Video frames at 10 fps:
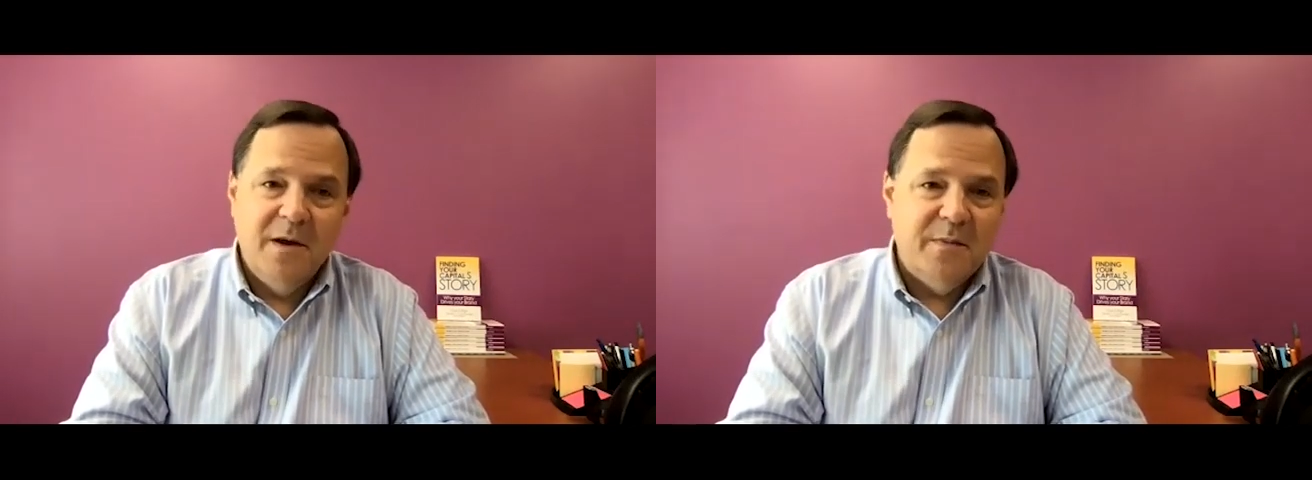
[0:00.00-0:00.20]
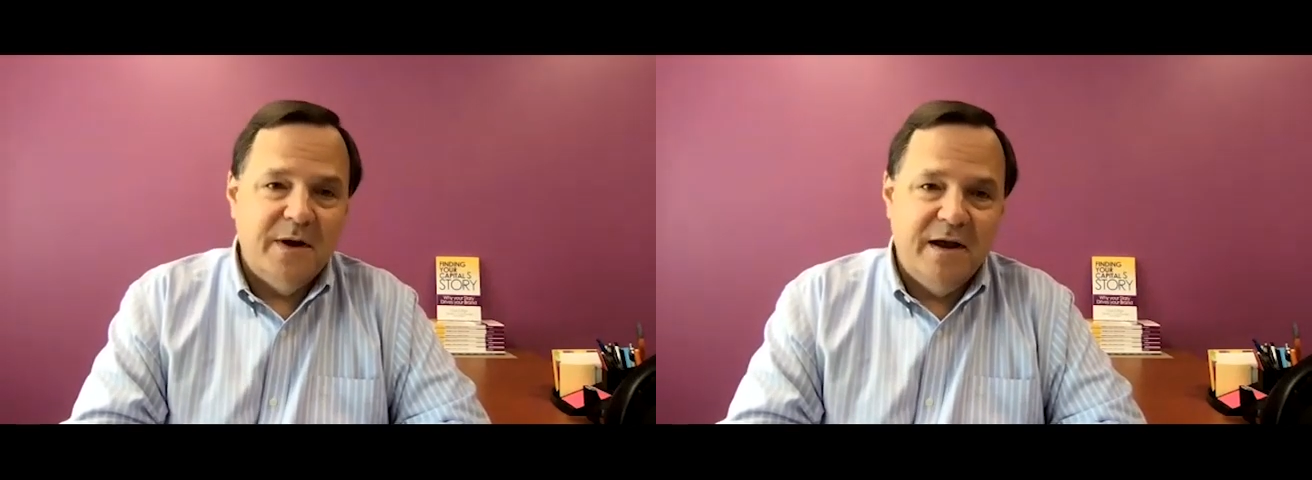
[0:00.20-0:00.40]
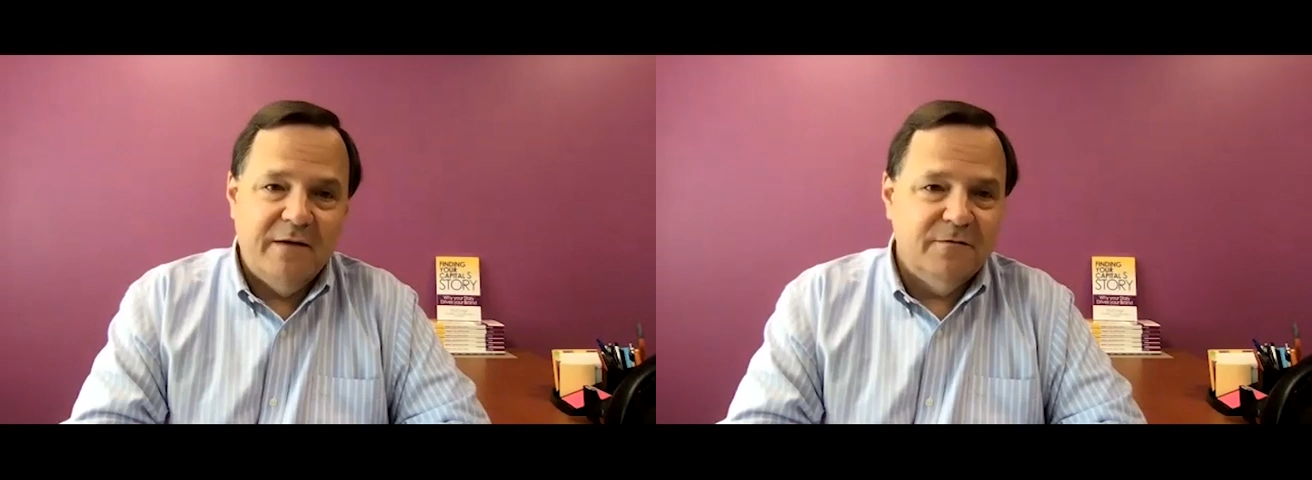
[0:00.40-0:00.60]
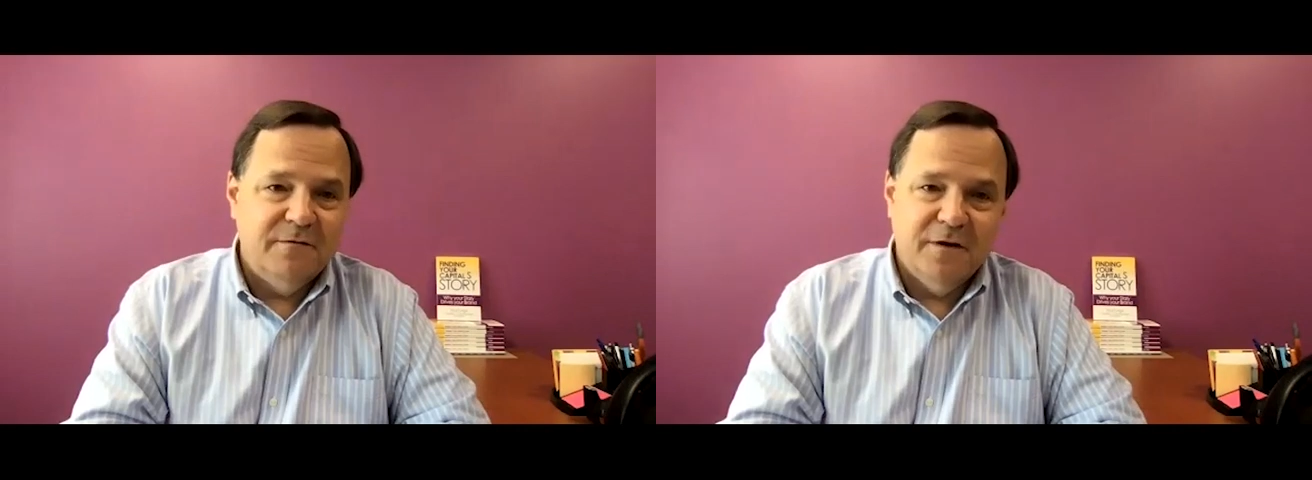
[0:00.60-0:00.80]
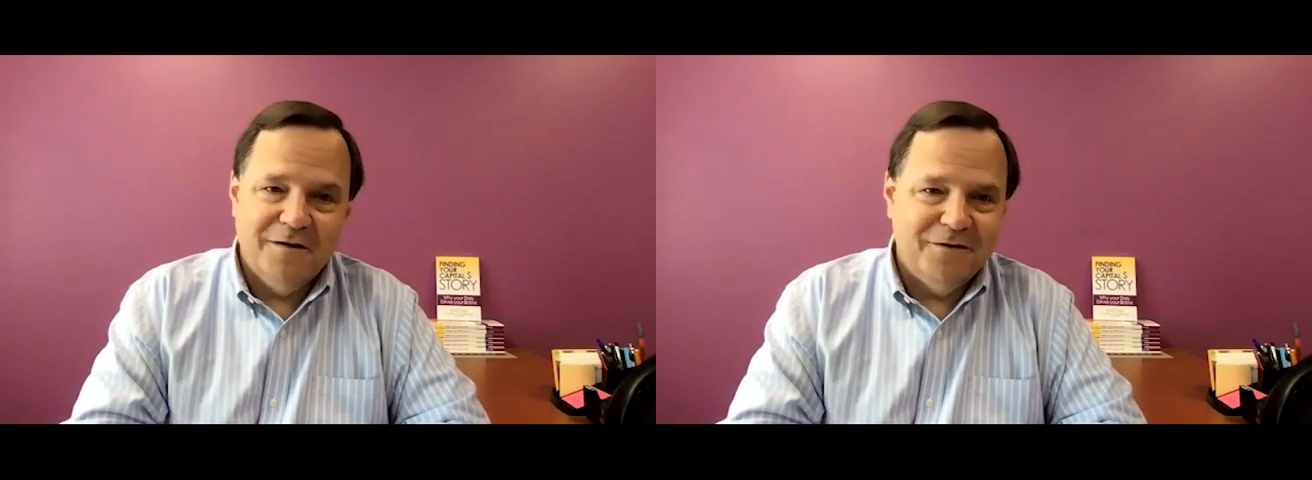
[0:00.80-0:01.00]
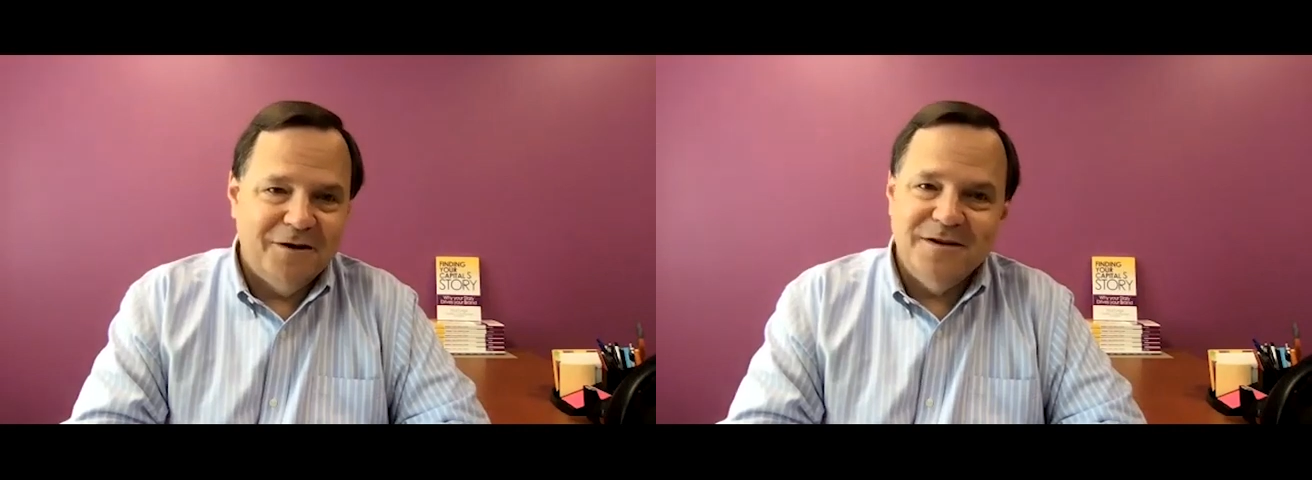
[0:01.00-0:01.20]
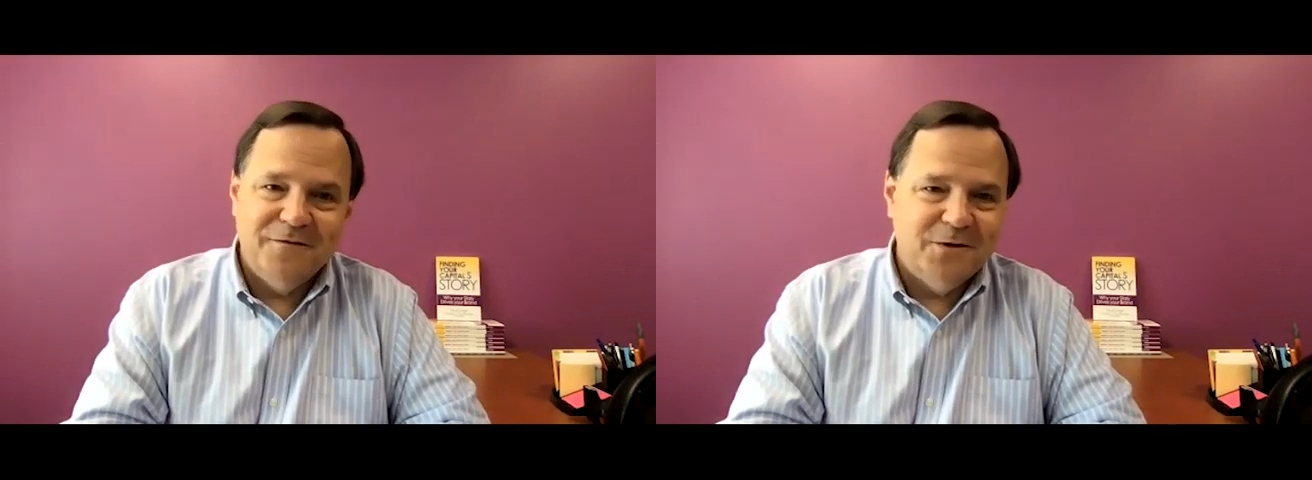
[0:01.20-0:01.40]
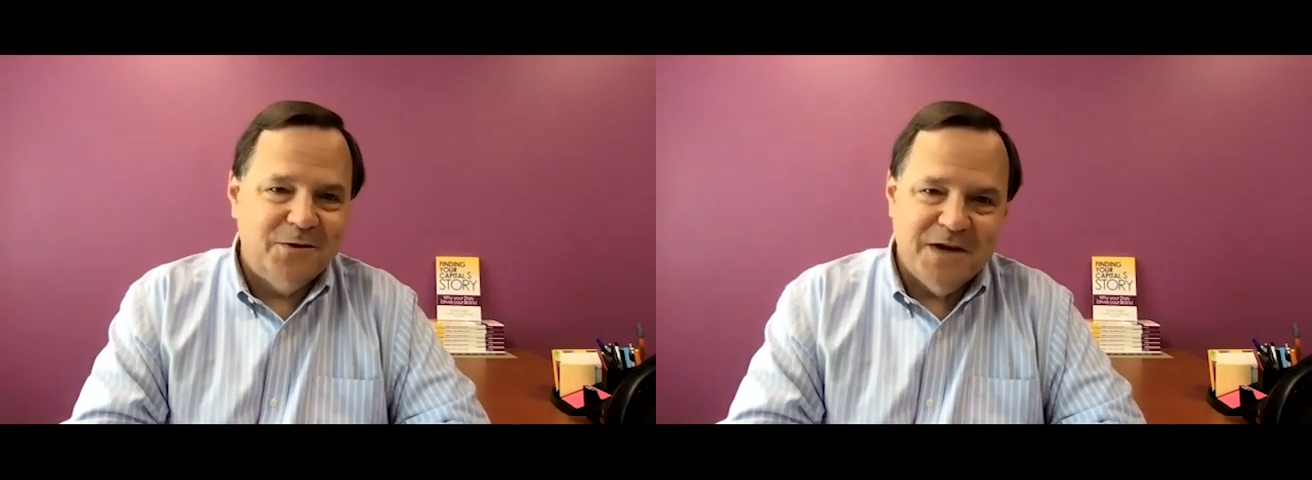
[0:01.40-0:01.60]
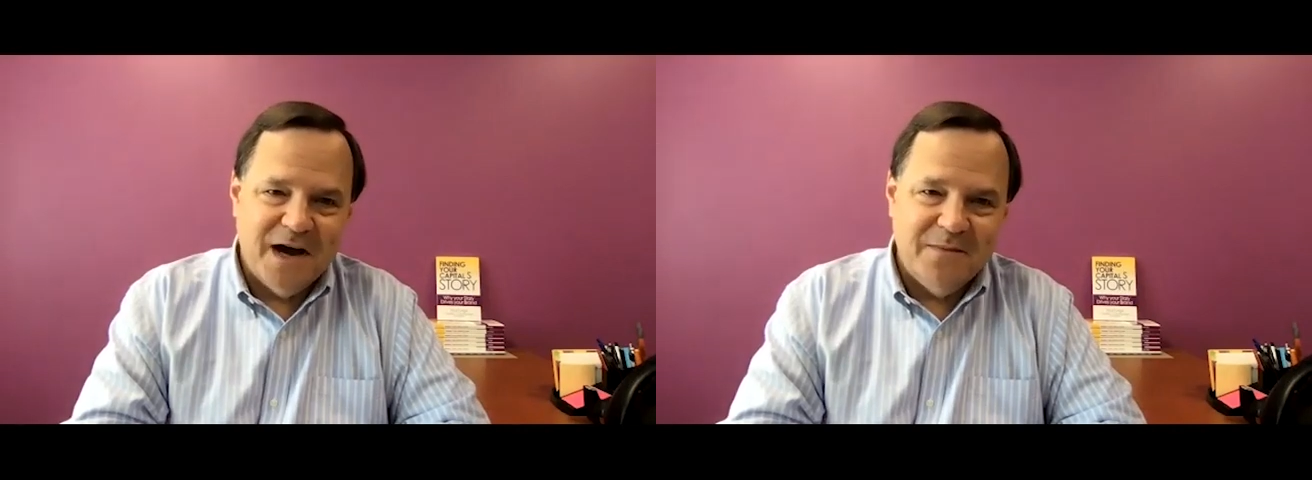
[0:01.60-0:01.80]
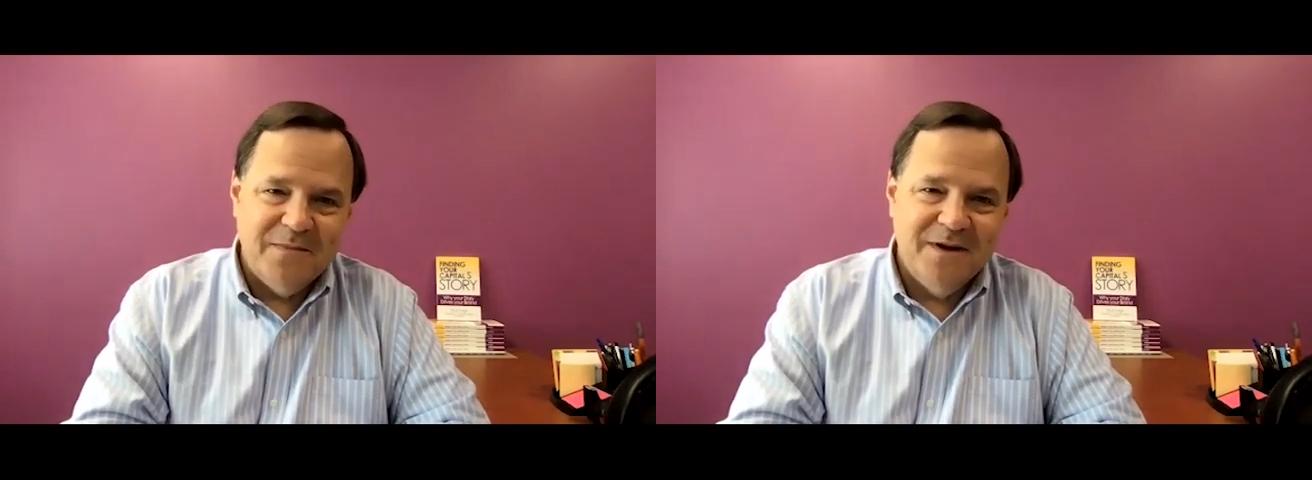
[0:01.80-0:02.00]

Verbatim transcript: but have a very, very difficult time